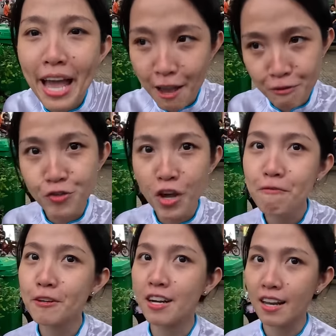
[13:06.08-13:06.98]
the heavy
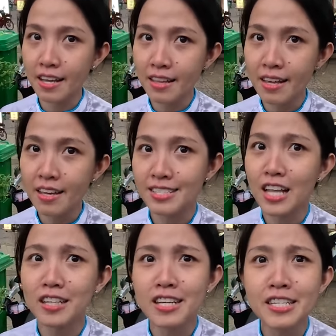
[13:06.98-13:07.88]
job for the lady. It's
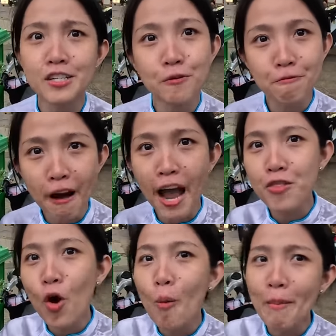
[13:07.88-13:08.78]
not easy to
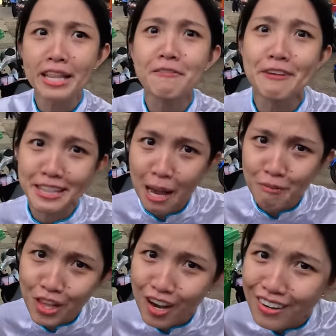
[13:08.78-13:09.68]
find those men in
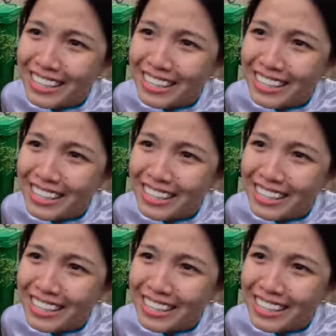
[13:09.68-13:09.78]
Vietnam, you know?